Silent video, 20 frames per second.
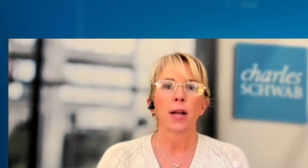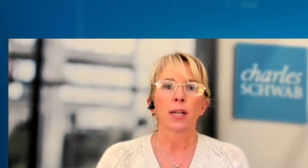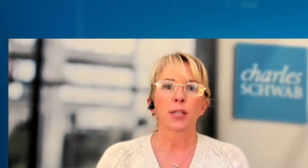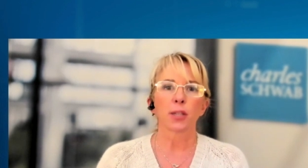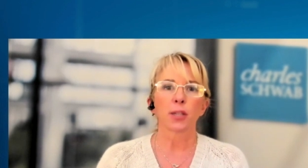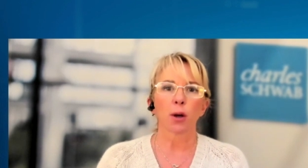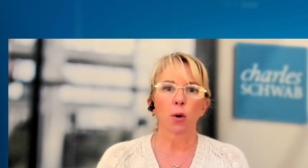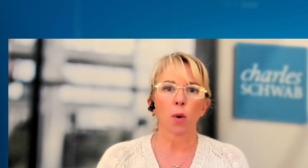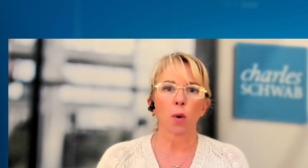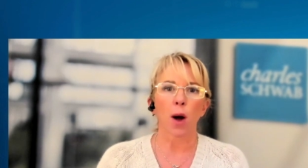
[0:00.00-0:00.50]

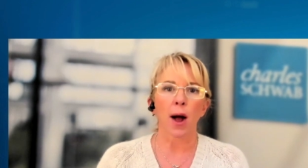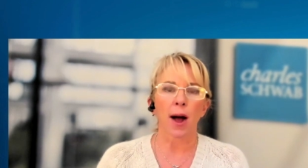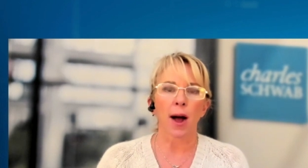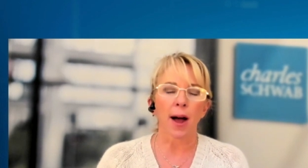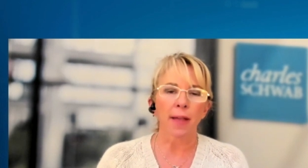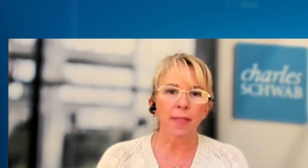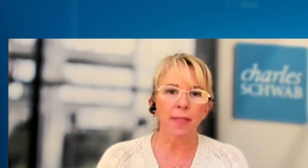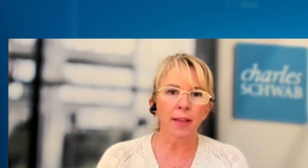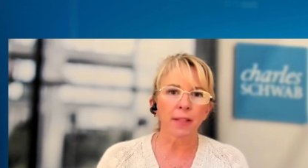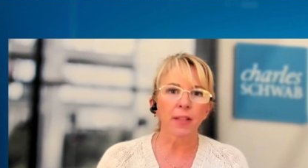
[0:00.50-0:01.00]
So
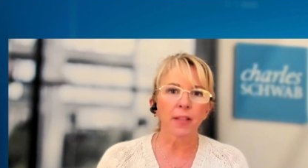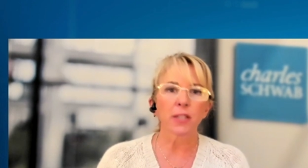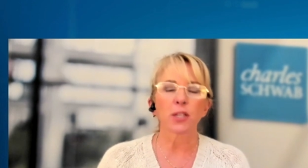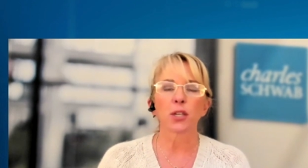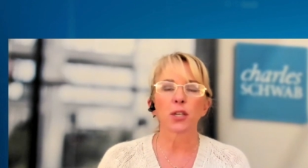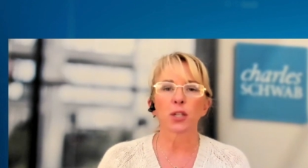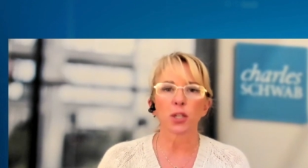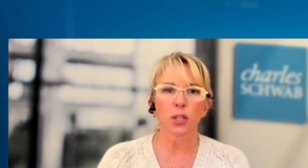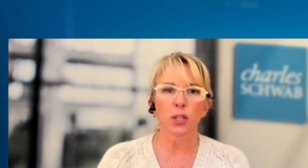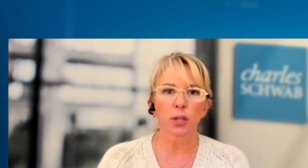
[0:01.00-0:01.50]
I think this
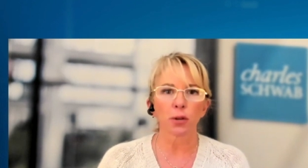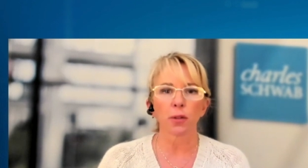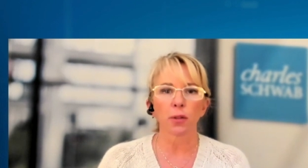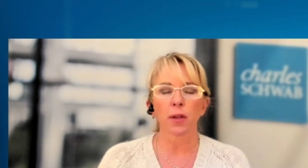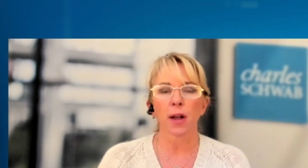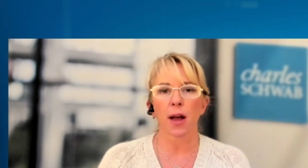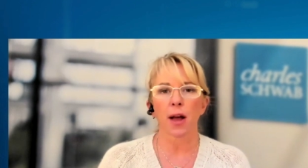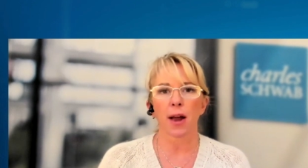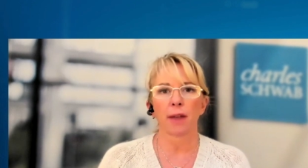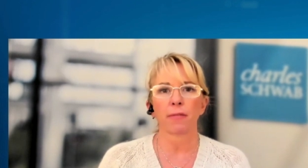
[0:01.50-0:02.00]
is still
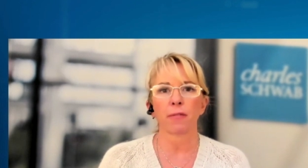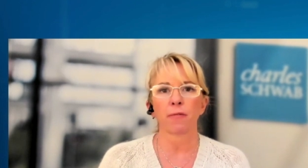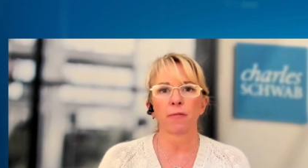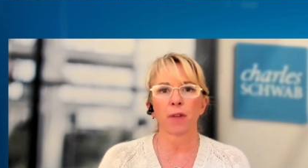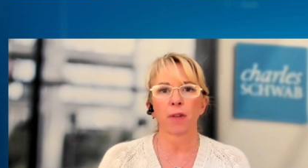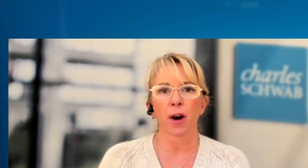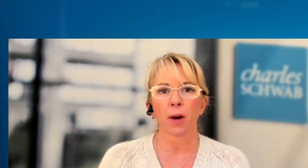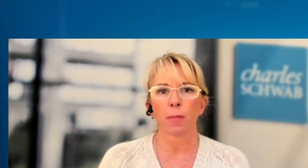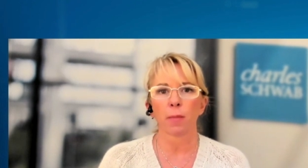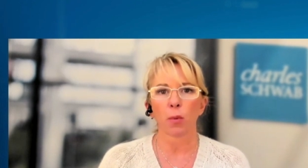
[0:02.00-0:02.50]
the kind of
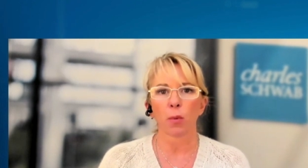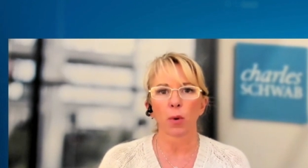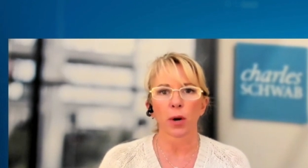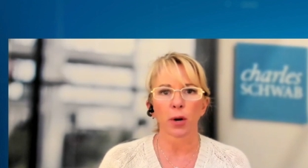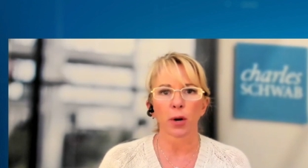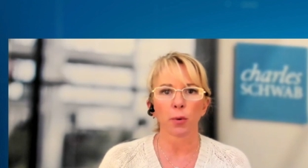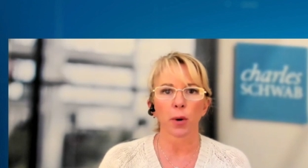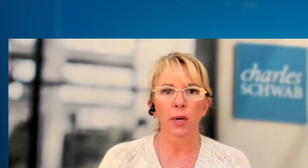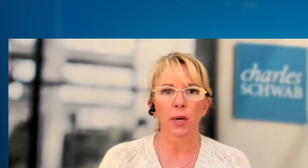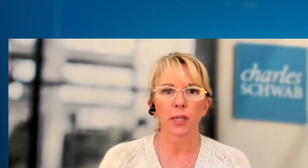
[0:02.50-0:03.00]
environment where
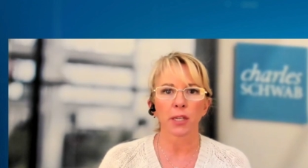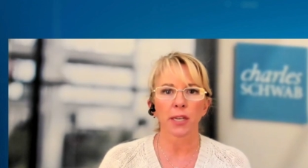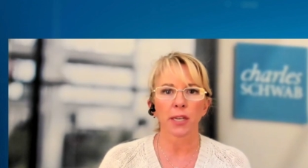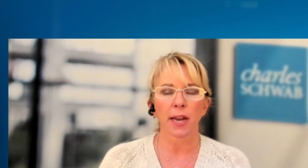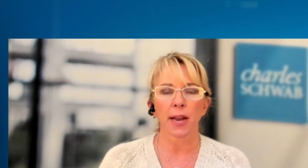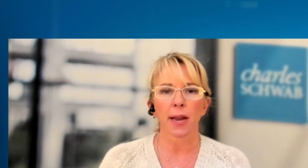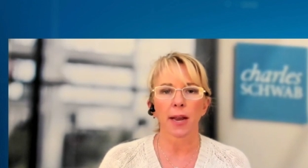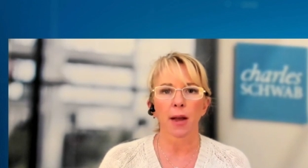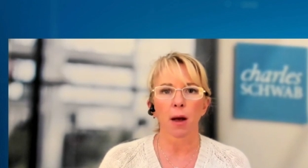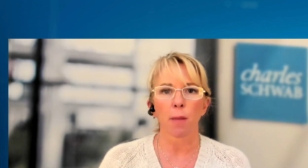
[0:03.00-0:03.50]
you want to
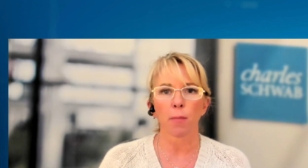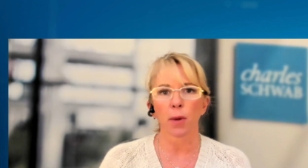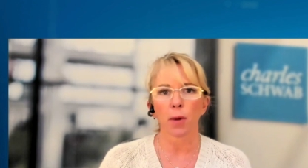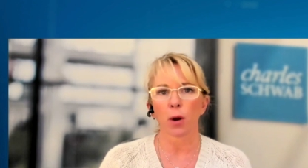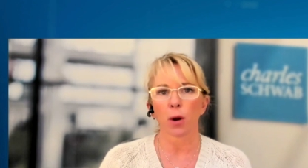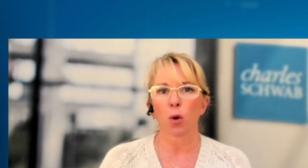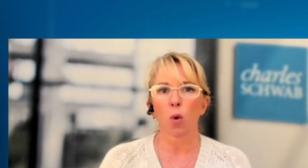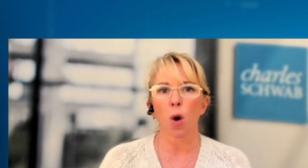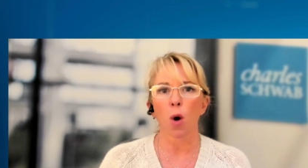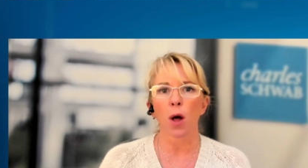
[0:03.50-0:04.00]
stay up
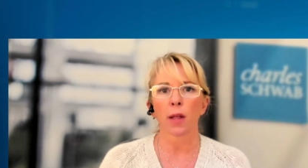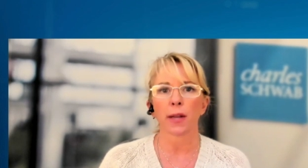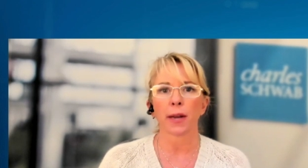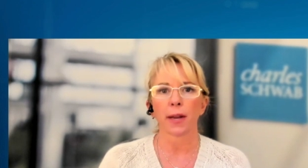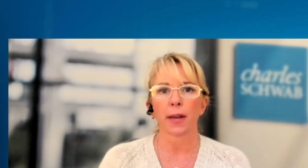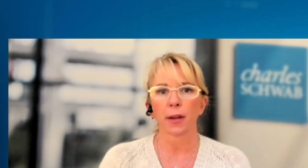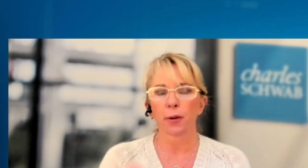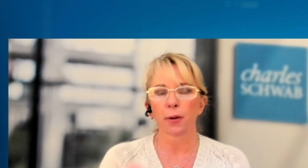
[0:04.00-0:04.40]
in quality.